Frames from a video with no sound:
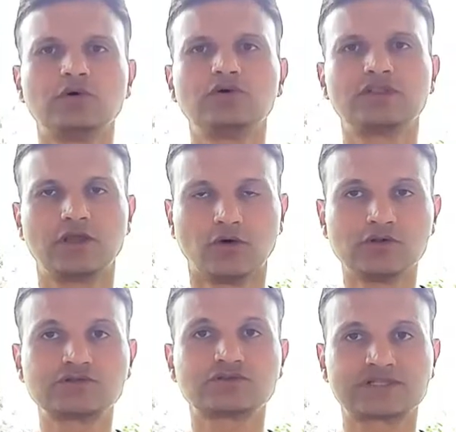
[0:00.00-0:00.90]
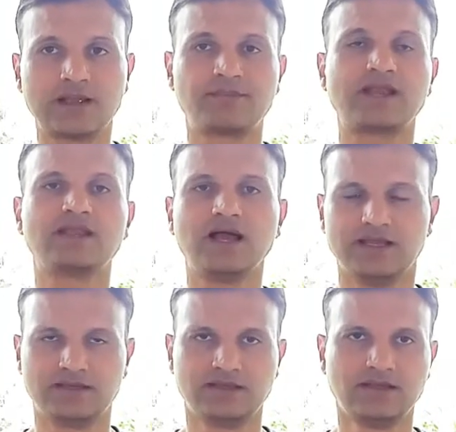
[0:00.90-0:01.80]
they also slept at
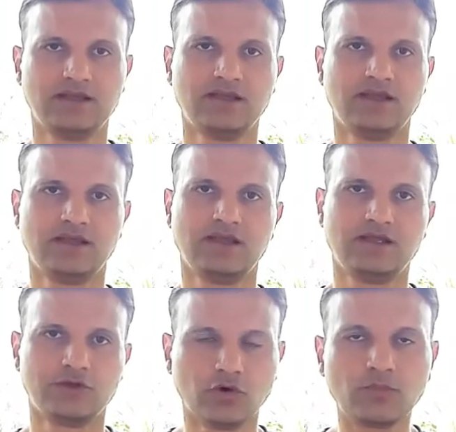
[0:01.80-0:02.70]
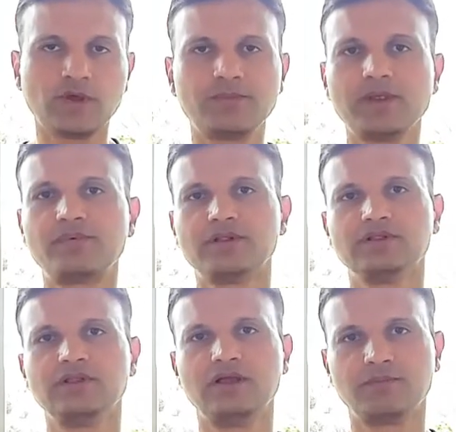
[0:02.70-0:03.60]
night. Normal
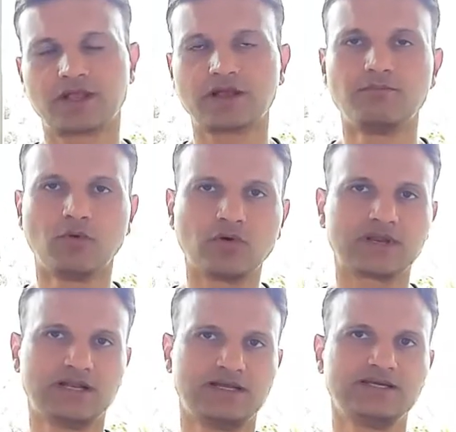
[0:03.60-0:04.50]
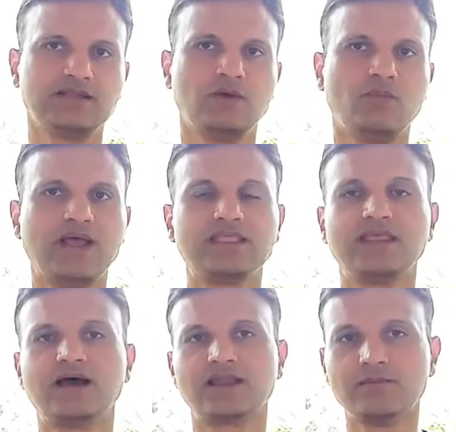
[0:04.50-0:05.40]
people become more alert when they
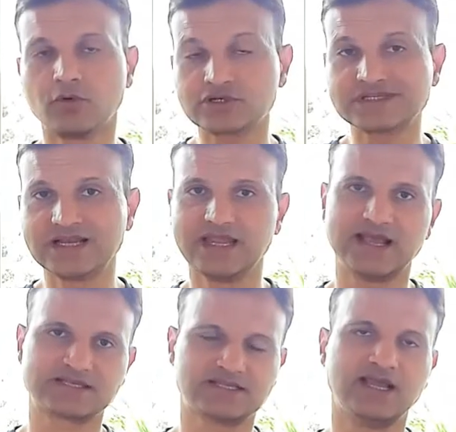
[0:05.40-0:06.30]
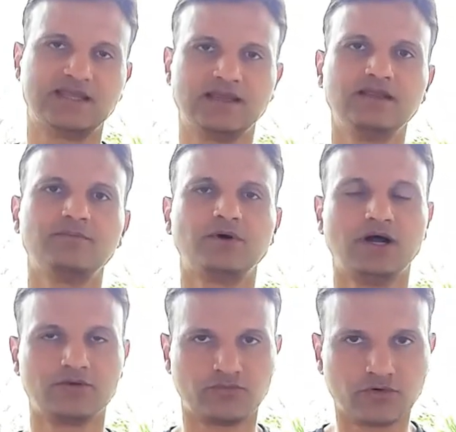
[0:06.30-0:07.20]
are emotionally excited, but
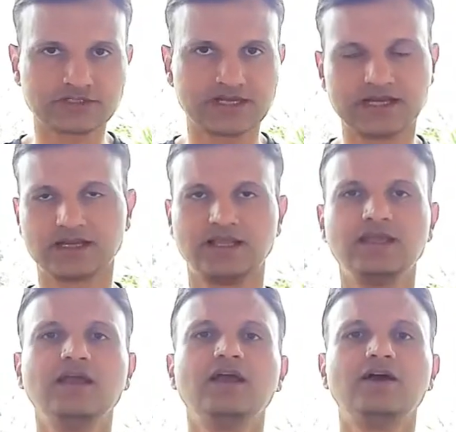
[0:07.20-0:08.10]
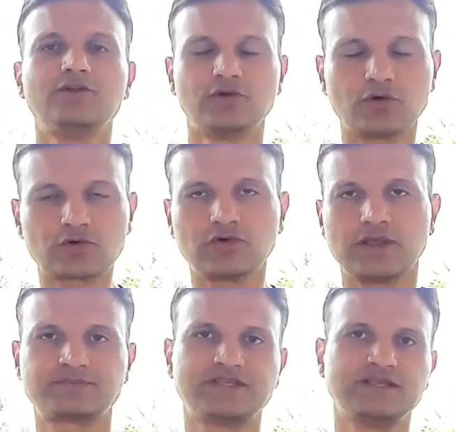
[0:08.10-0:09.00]
unfortunately,
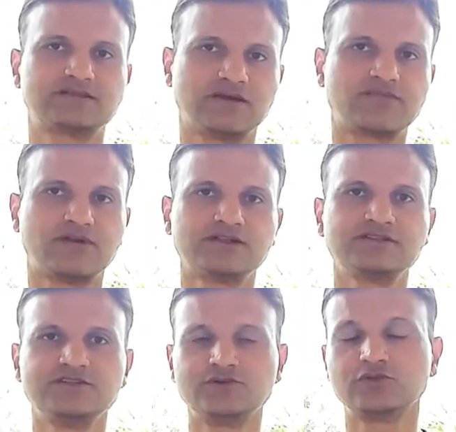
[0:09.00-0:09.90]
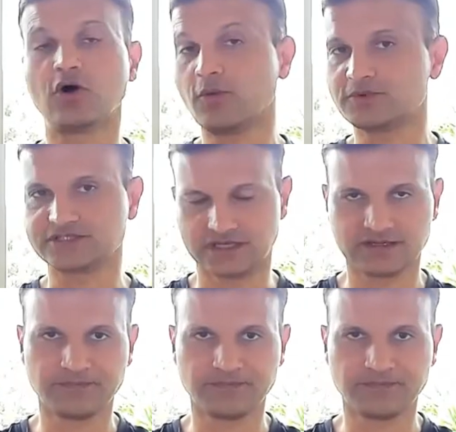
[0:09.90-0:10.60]
narcolepsy sufferers do the opposite.